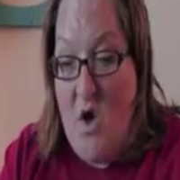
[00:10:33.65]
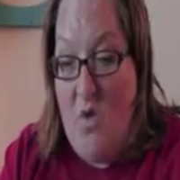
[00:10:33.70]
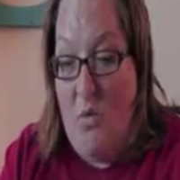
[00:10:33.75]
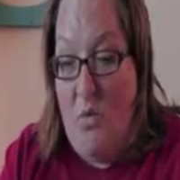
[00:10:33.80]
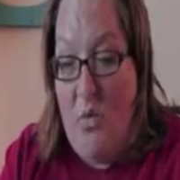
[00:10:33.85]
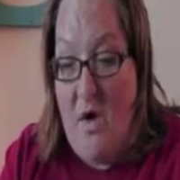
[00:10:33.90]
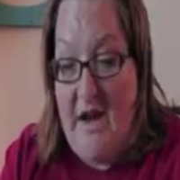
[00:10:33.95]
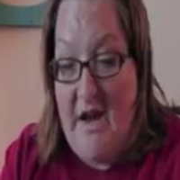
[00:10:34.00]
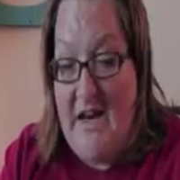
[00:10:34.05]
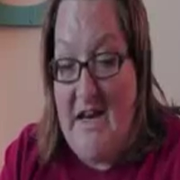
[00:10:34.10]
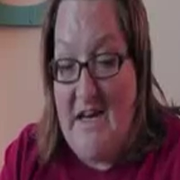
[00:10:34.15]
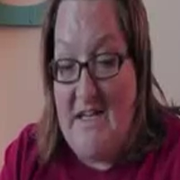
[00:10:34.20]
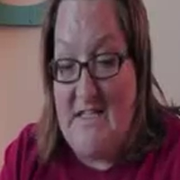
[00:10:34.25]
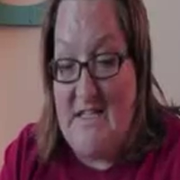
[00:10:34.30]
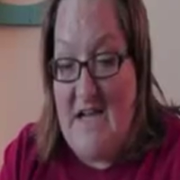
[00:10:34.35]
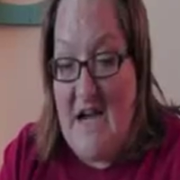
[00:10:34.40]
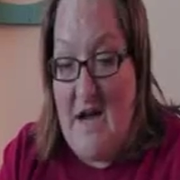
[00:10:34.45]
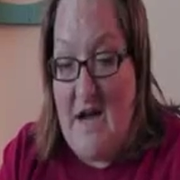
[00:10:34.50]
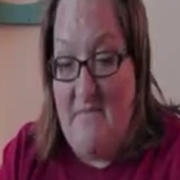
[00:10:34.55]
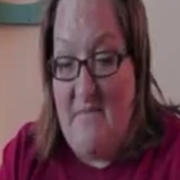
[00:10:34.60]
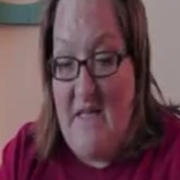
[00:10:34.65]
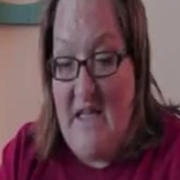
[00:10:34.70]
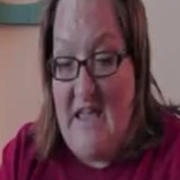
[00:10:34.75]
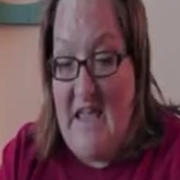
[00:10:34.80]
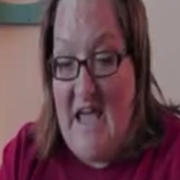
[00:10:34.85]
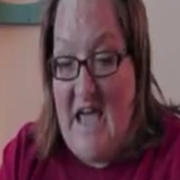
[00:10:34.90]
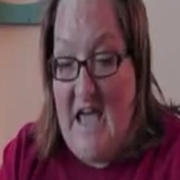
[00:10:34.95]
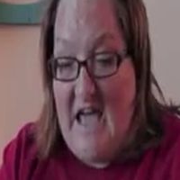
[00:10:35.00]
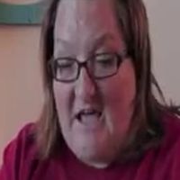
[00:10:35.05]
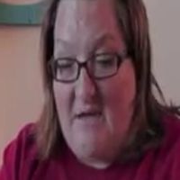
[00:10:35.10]
One at a time they
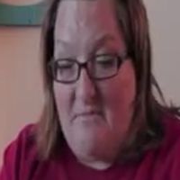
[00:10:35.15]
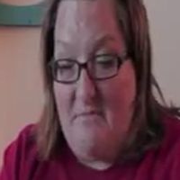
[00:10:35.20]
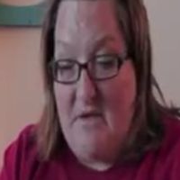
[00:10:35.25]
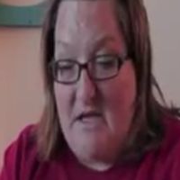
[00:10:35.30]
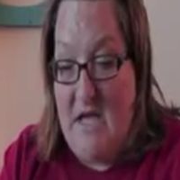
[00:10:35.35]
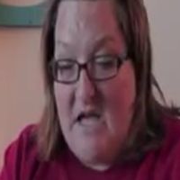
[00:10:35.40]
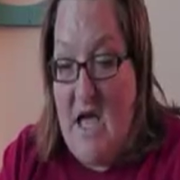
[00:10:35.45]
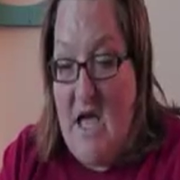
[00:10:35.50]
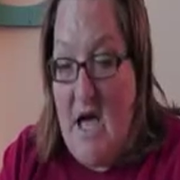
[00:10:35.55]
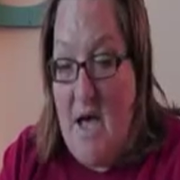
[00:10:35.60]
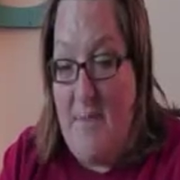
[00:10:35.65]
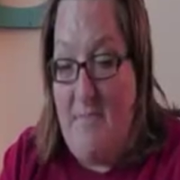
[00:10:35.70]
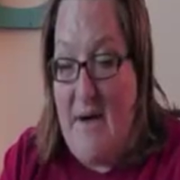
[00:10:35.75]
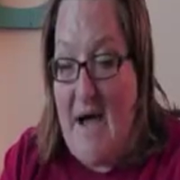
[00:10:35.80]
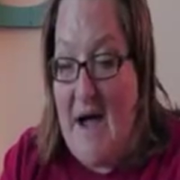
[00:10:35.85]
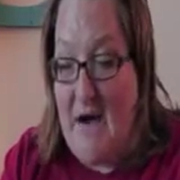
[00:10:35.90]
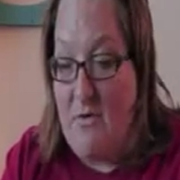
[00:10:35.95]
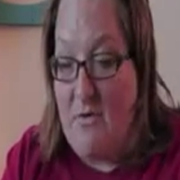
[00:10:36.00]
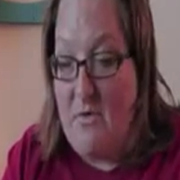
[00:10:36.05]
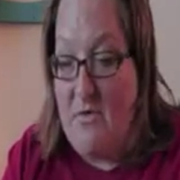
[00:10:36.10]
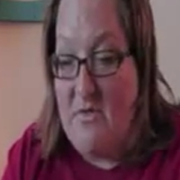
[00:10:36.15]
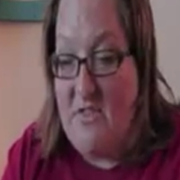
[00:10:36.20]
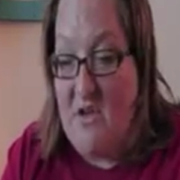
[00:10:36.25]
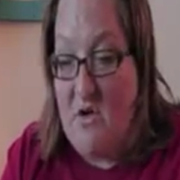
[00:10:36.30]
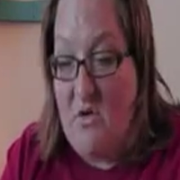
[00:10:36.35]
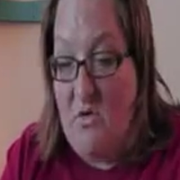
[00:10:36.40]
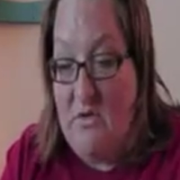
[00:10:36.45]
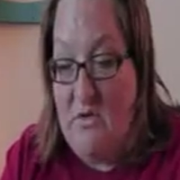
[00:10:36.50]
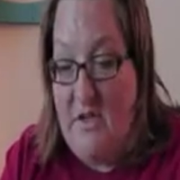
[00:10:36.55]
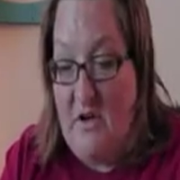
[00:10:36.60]
came. A pirate with a
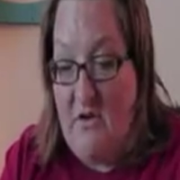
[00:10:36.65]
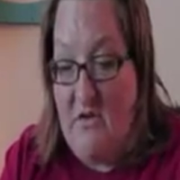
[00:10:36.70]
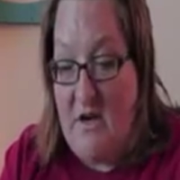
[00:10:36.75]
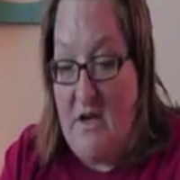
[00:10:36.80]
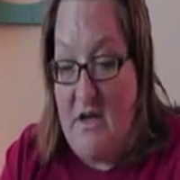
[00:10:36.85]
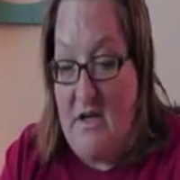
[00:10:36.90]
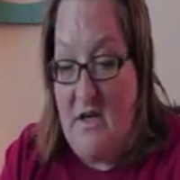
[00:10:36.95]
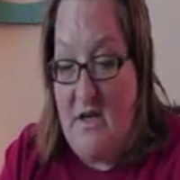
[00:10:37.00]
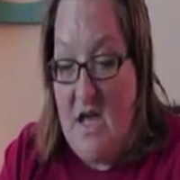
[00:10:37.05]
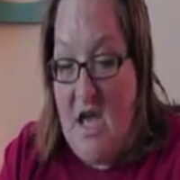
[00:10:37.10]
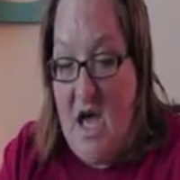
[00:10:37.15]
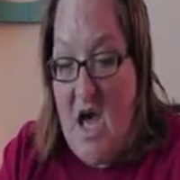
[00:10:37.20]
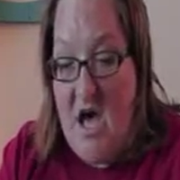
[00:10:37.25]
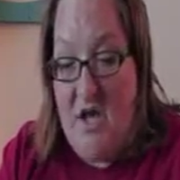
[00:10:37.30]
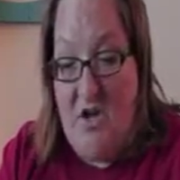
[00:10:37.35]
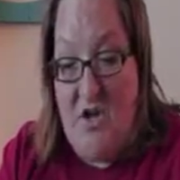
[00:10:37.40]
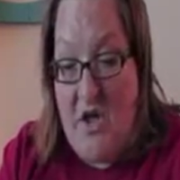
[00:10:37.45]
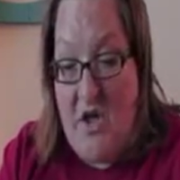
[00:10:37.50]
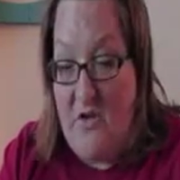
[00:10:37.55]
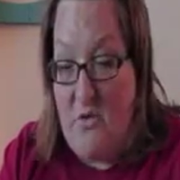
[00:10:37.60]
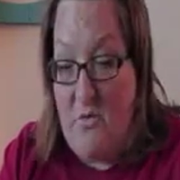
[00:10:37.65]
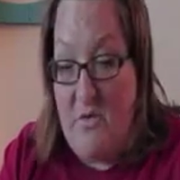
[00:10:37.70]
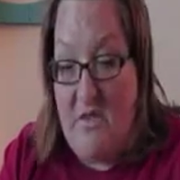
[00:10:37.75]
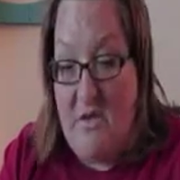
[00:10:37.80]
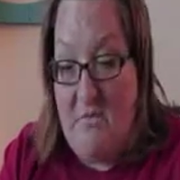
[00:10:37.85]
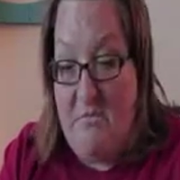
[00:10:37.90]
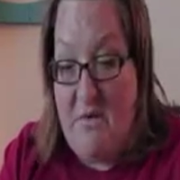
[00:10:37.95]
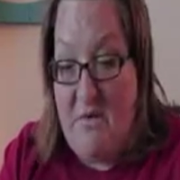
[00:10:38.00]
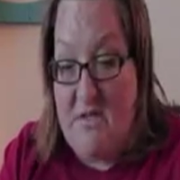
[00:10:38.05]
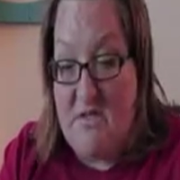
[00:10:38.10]
gold earring, another with
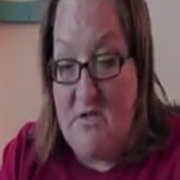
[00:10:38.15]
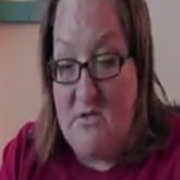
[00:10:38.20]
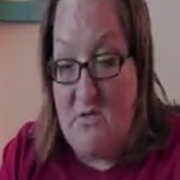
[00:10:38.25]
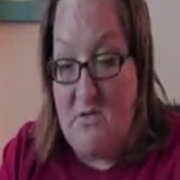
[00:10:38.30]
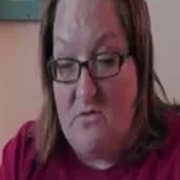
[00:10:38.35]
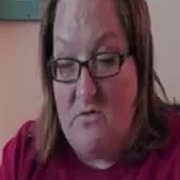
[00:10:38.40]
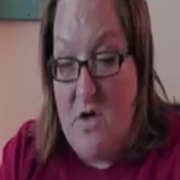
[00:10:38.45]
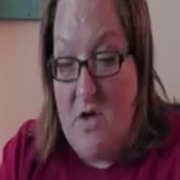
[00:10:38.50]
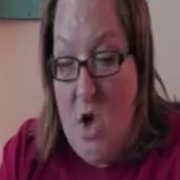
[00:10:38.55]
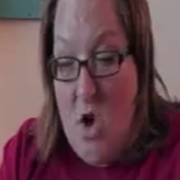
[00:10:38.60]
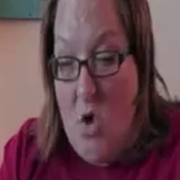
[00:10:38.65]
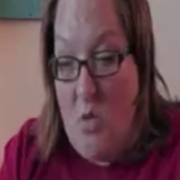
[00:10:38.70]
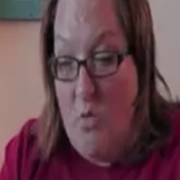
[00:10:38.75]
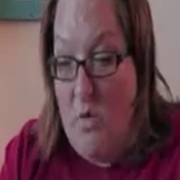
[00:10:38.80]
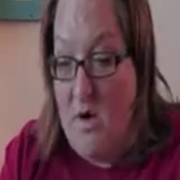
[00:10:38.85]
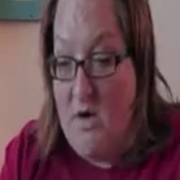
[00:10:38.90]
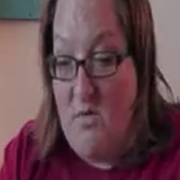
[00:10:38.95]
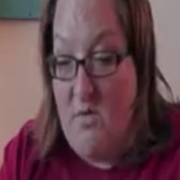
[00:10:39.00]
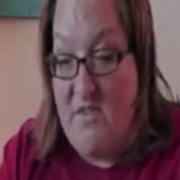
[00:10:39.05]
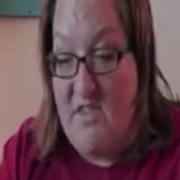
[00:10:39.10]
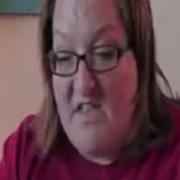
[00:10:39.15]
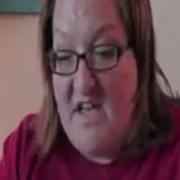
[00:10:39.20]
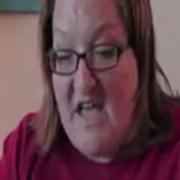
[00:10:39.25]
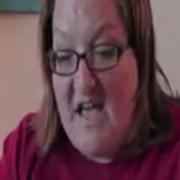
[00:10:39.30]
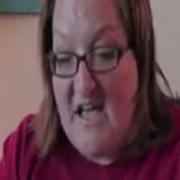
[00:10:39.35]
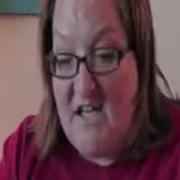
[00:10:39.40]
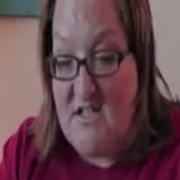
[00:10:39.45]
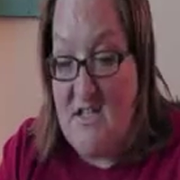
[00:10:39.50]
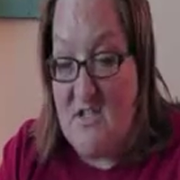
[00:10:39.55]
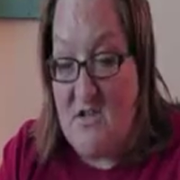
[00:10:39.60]
a pistol, one with a
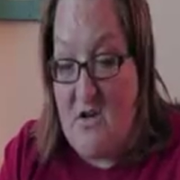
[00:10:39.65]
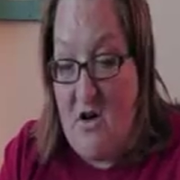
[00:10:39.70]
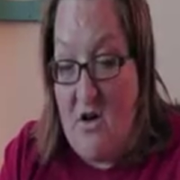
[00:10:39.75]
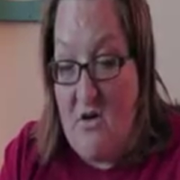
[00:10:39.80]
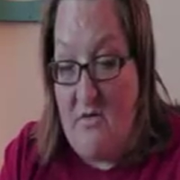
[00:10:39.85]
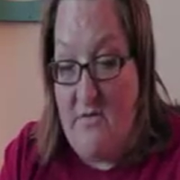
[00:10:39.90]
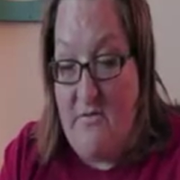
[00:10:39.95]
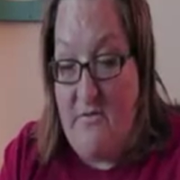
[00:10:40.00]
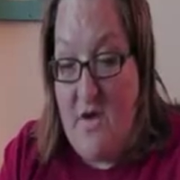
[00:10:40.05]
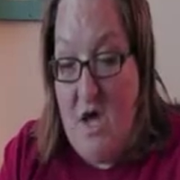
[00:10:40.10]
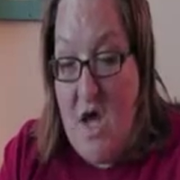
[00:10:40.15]
headscarf,